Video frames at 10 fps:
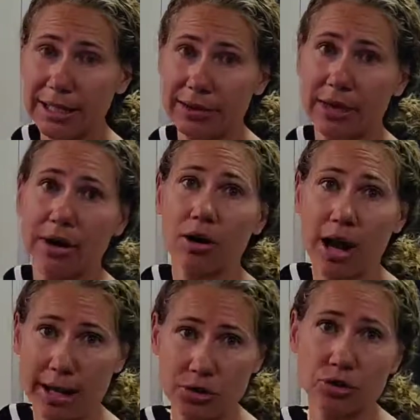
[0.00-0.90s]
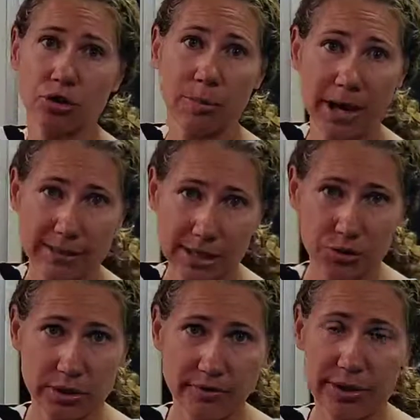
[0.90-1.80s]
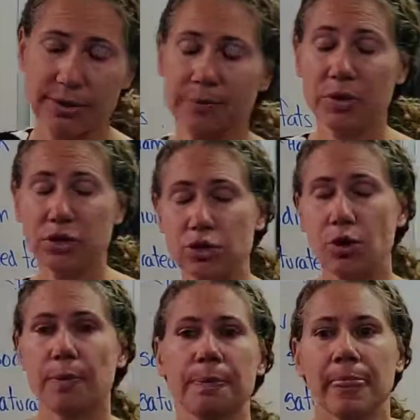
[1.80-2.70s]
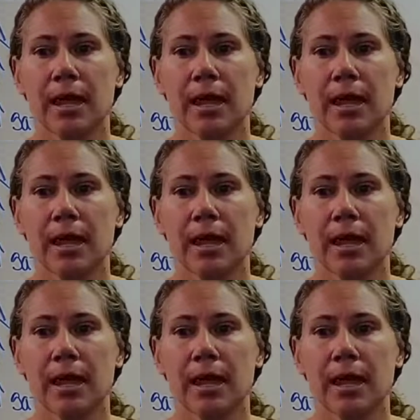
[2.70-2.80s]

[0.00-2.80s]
eaten that are high in sodium, high in saturated fats. So